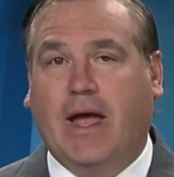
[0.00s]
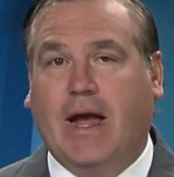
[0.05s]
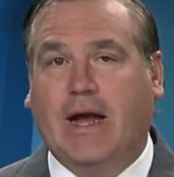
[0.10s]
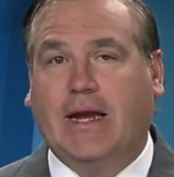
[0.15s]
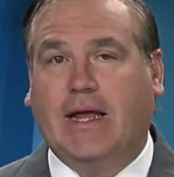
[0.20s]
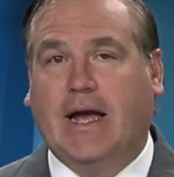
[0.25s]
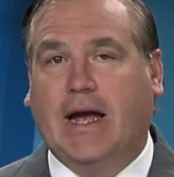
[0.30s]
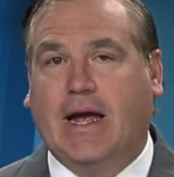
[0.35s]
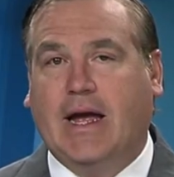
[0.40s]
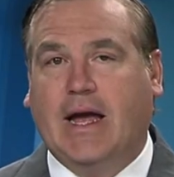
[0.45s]

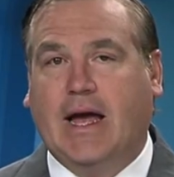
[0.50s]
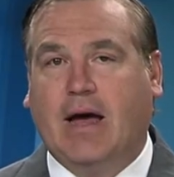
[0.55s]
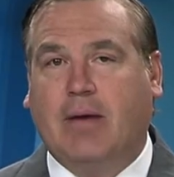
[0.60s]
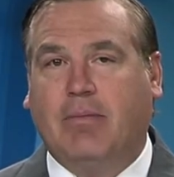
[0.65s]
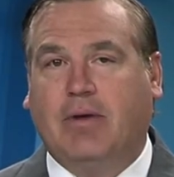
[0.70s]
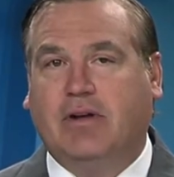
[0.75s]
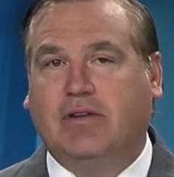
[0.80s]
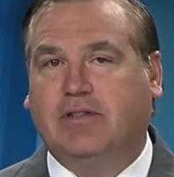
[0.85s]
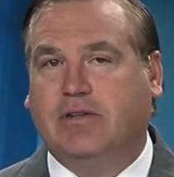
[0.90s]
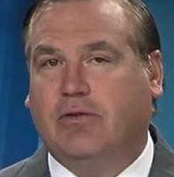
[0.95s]
8
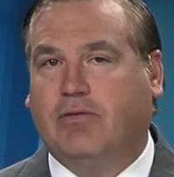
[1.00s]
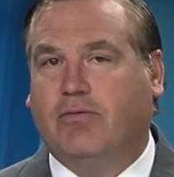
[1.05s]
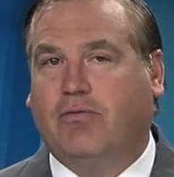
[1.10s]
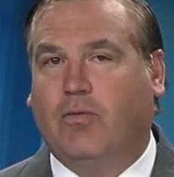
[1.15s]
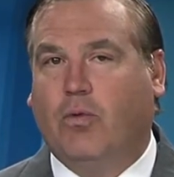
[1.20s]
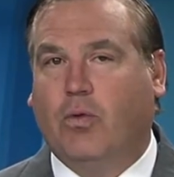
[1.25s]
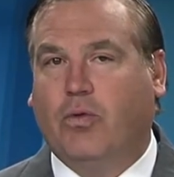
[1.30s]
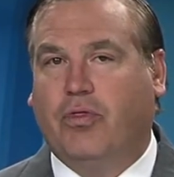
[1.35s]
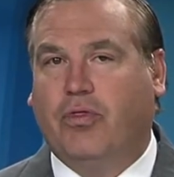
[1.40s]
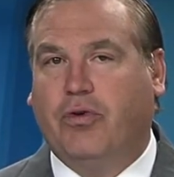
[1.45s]
a.m. until
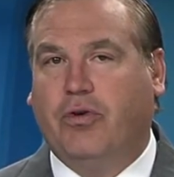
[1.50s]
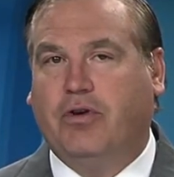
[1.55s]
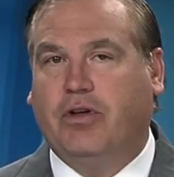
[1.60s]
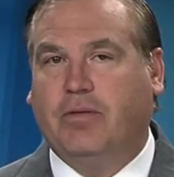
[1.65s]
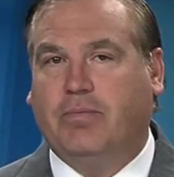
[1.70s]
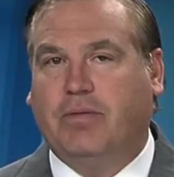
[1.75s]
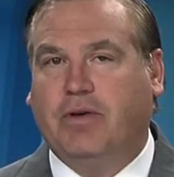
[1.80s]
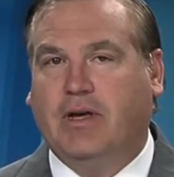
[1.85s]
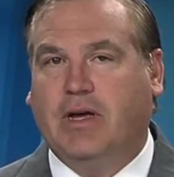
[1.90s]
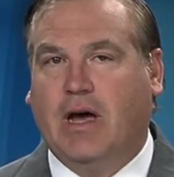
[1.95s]

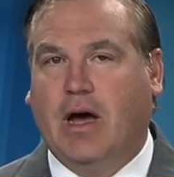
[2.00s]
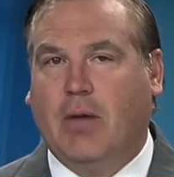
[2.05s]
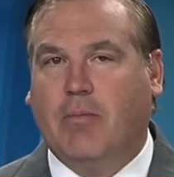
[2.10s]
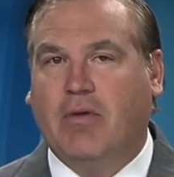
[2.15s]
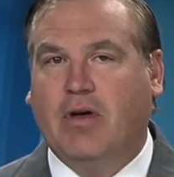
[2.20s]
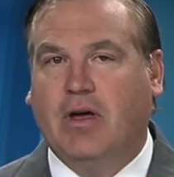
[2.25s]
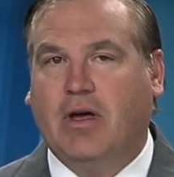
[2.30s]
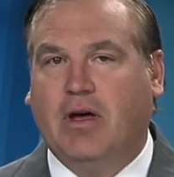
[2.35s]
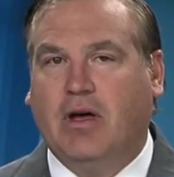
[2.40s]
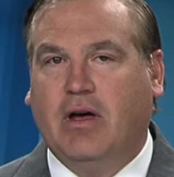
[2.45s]
4.30 p.m.